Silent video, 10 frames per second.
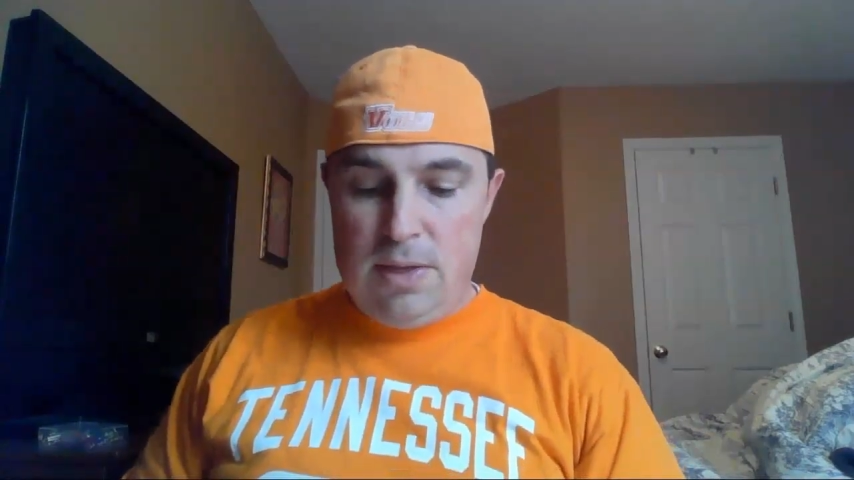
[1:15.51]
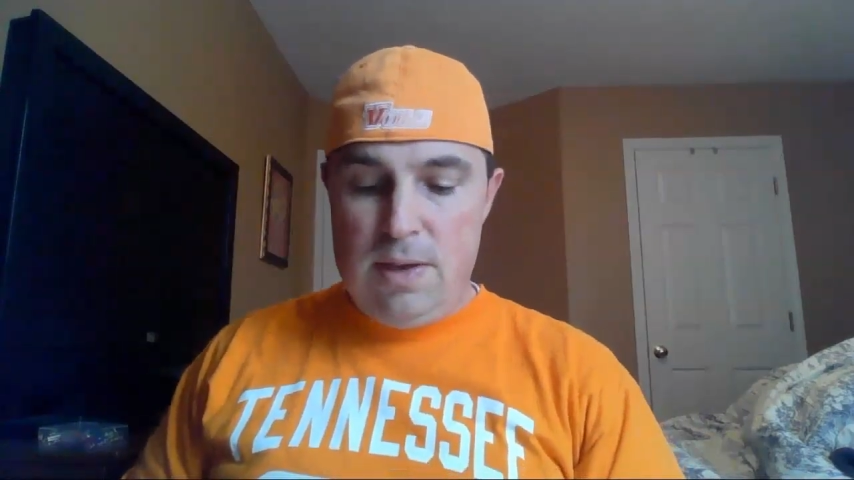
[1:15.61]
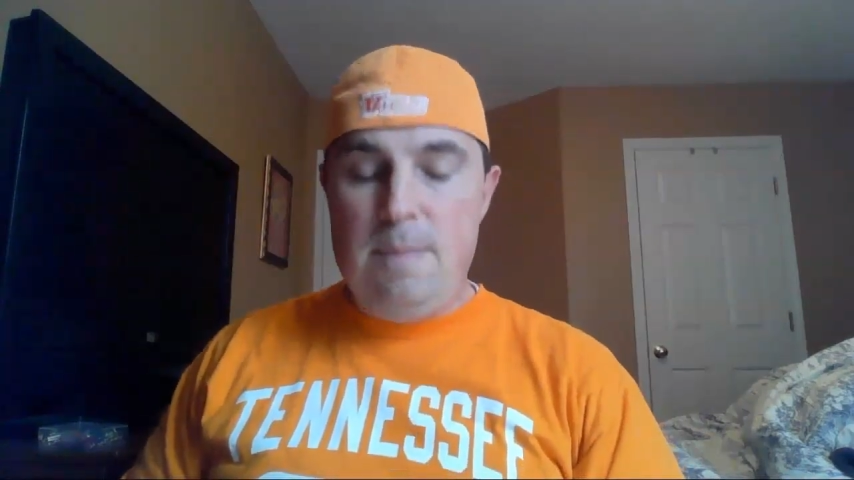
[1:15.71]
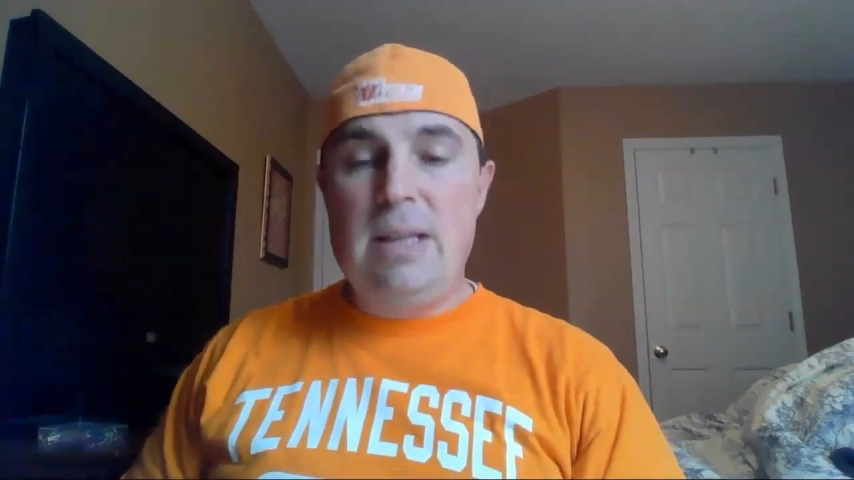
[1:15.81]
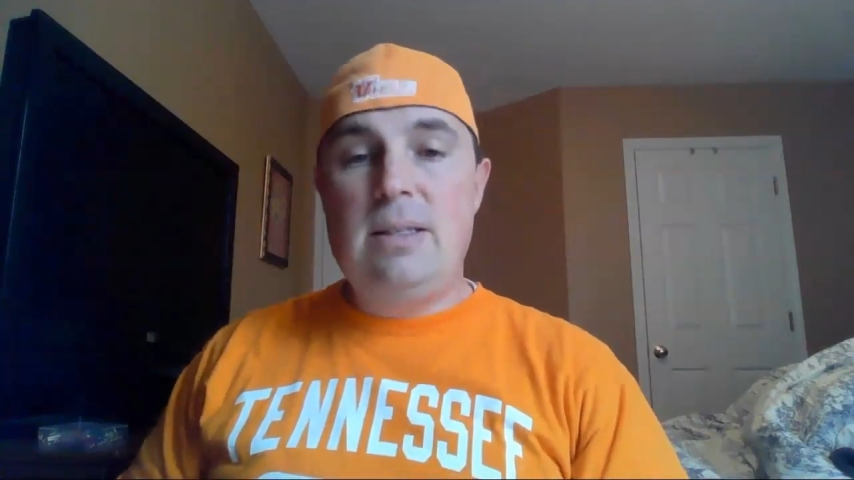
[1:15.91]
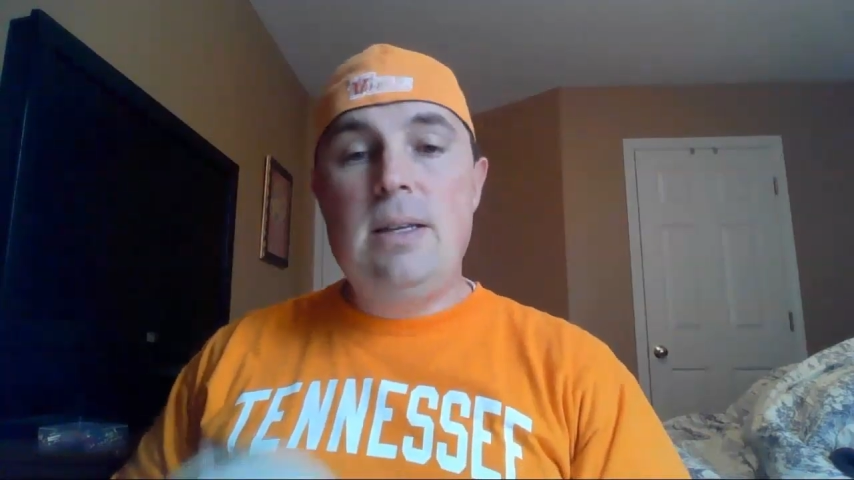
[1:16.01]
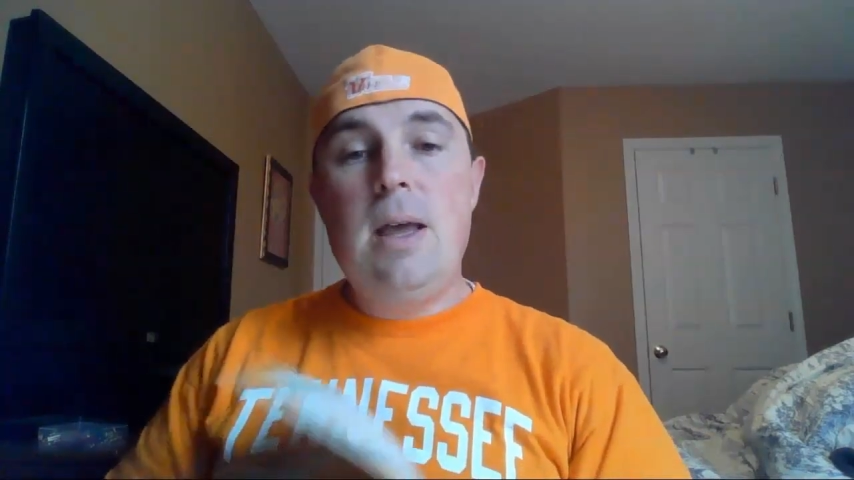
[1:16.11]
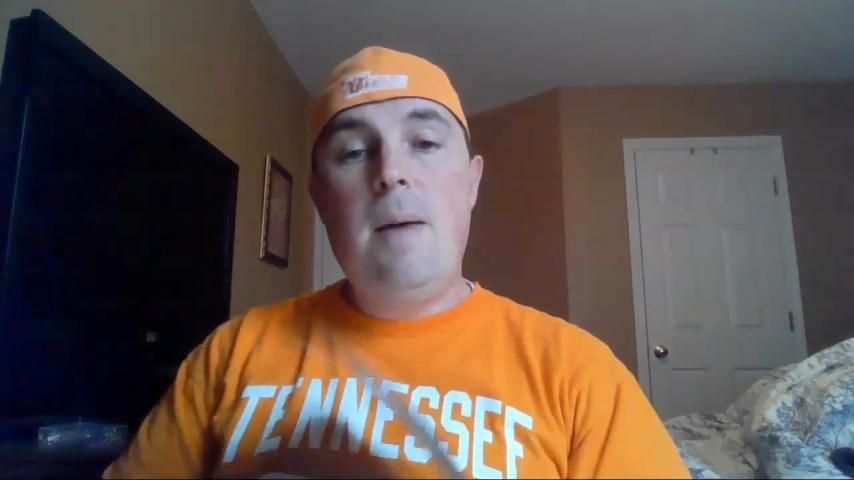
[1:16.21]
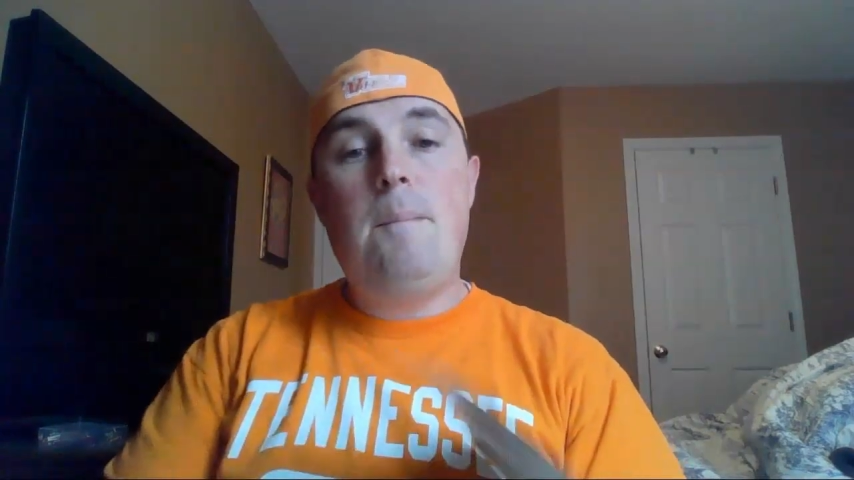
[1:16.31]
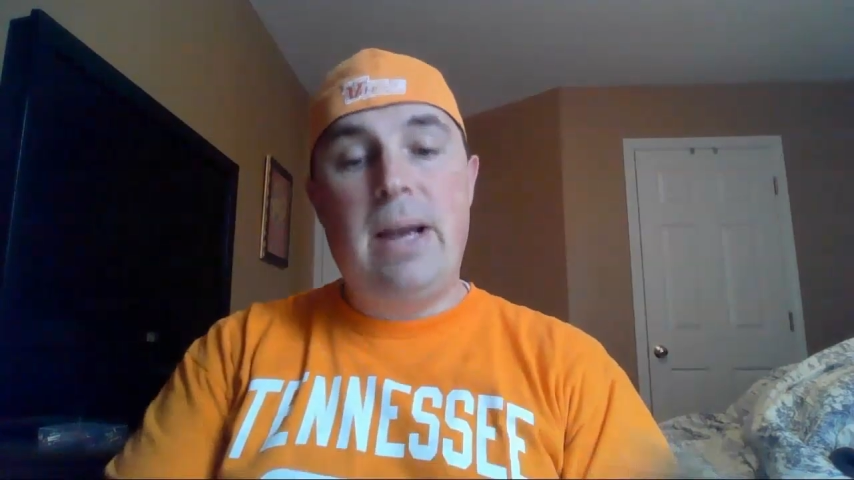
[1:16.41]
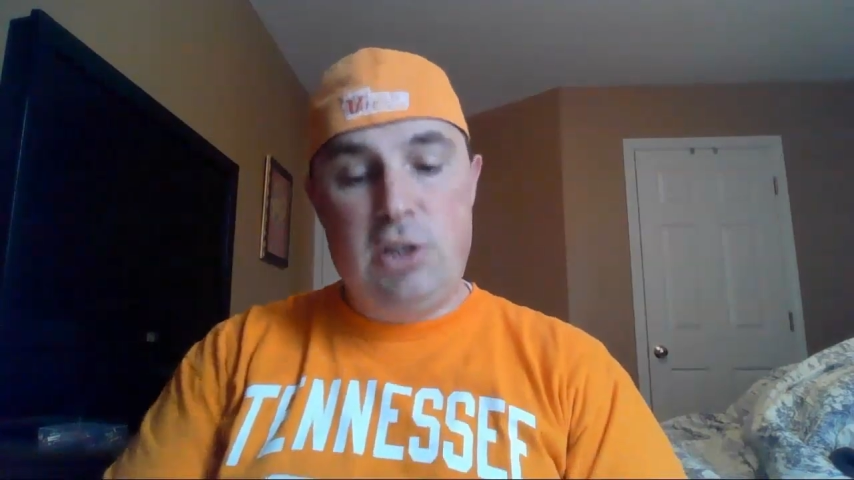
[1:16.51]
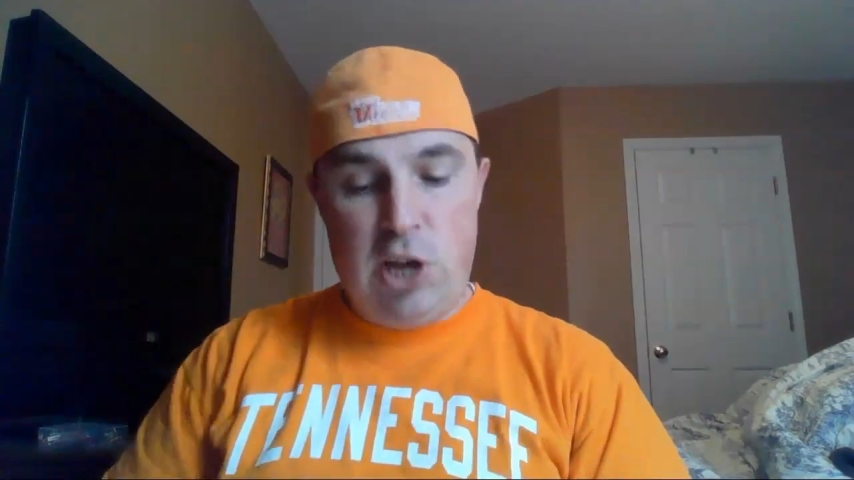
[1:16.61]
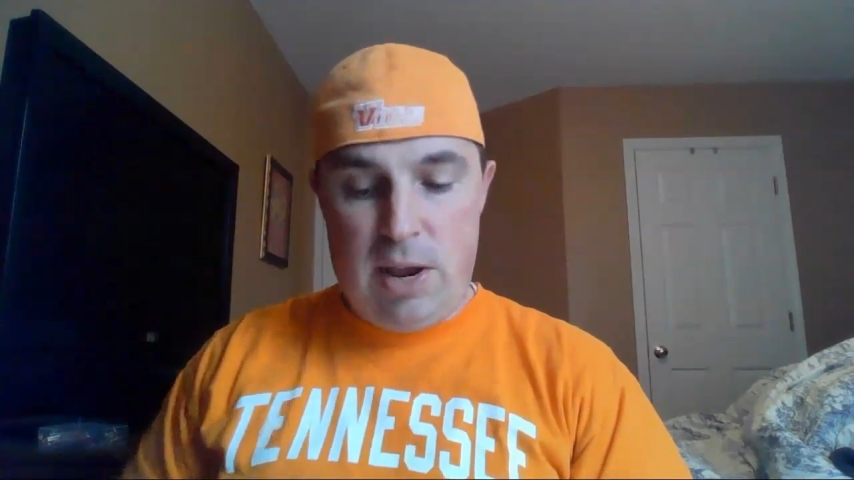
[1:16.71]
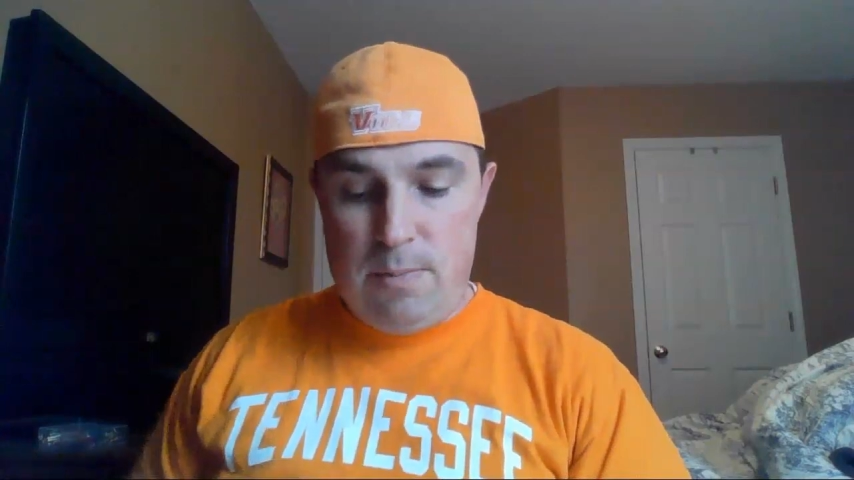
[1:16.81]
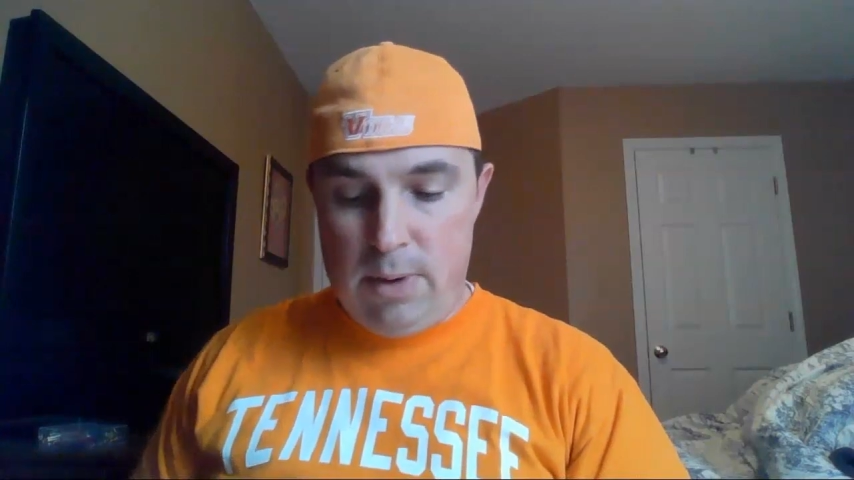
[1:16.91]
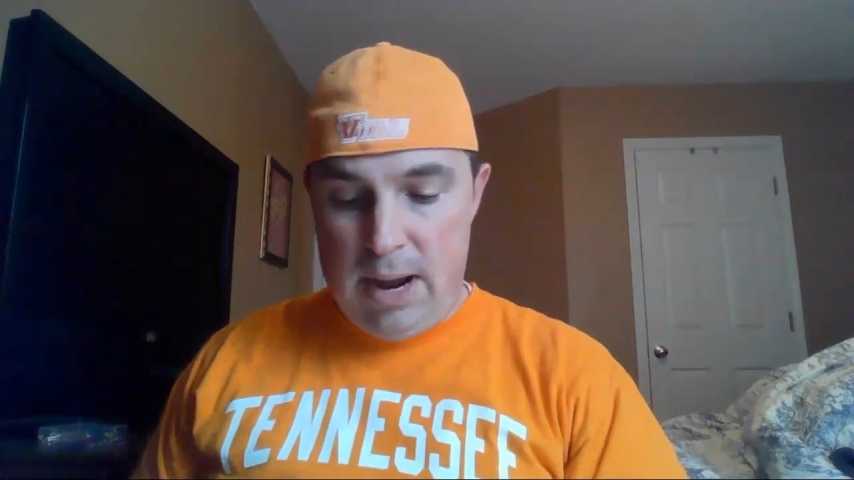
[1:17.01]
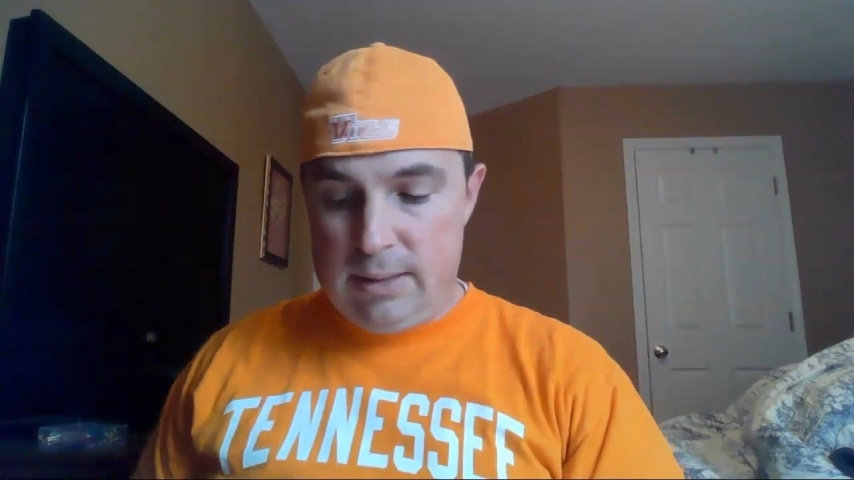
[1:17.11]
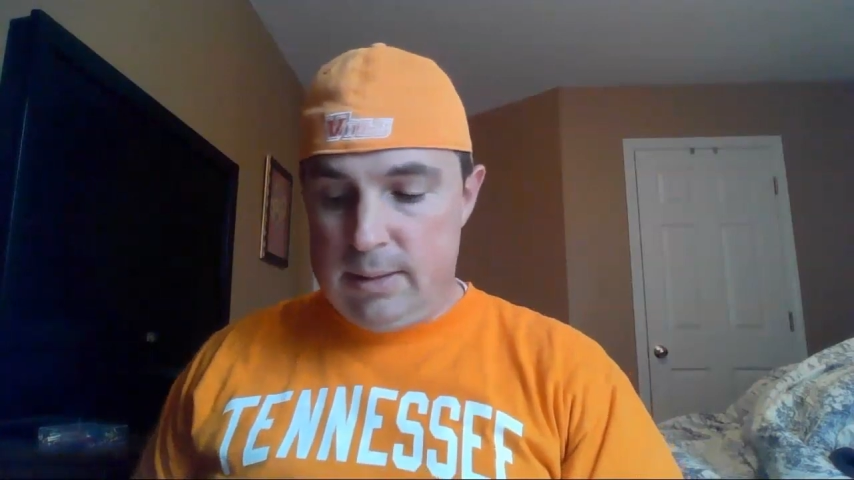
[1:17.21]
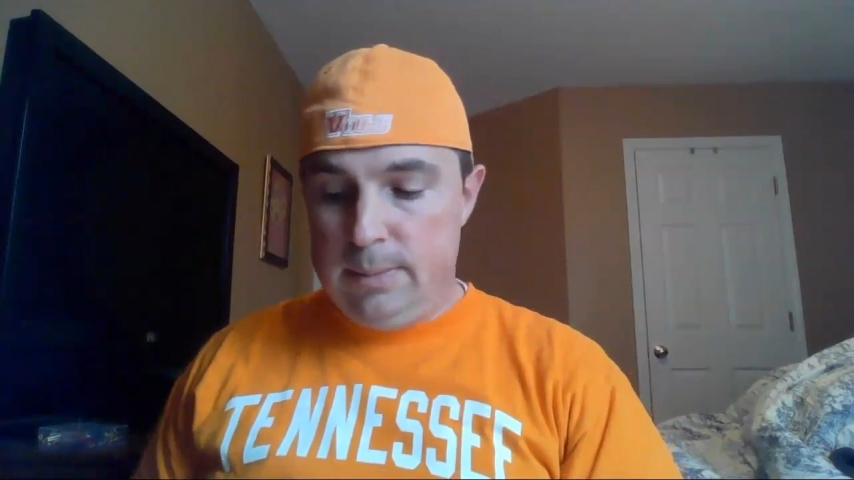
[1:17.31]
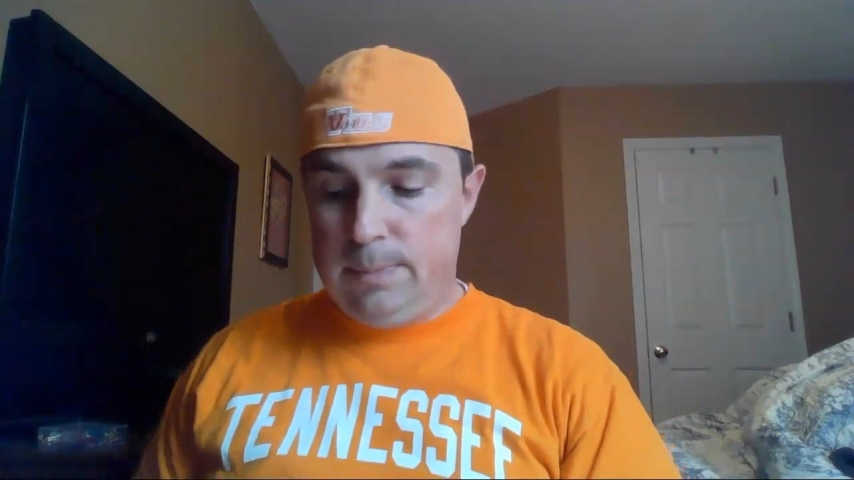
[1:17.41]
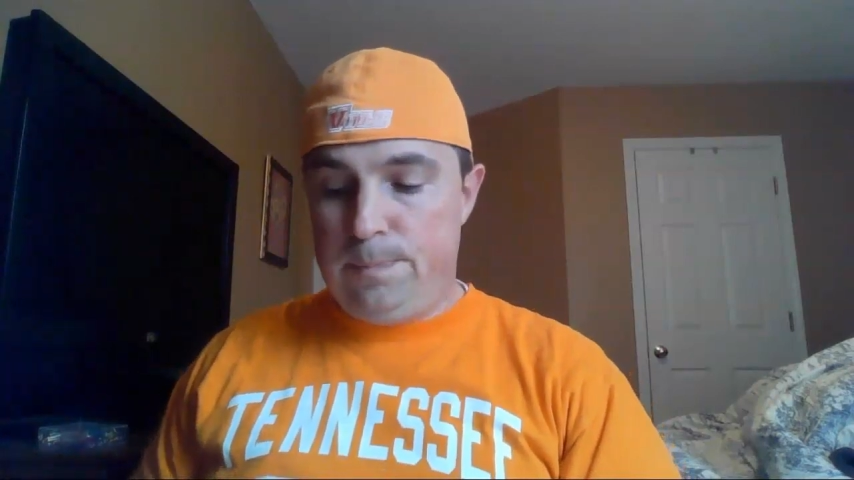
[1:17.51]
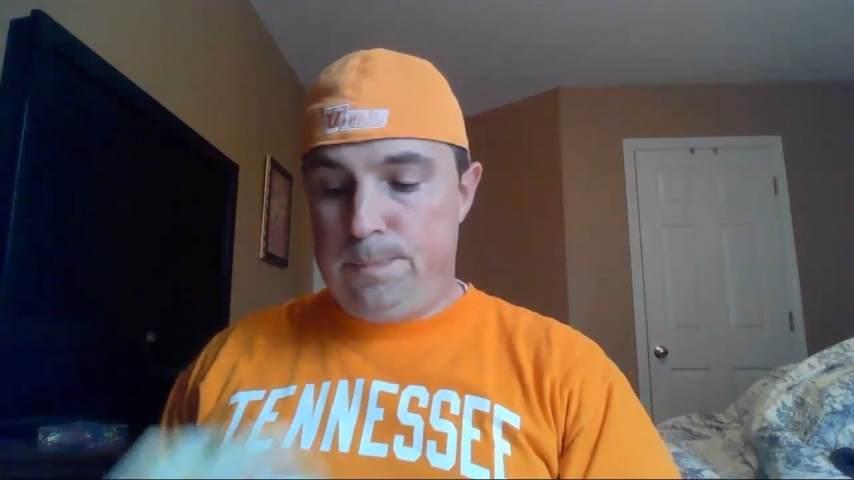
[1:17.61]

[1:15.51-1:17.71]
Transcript: The Mitten by Jan Brett.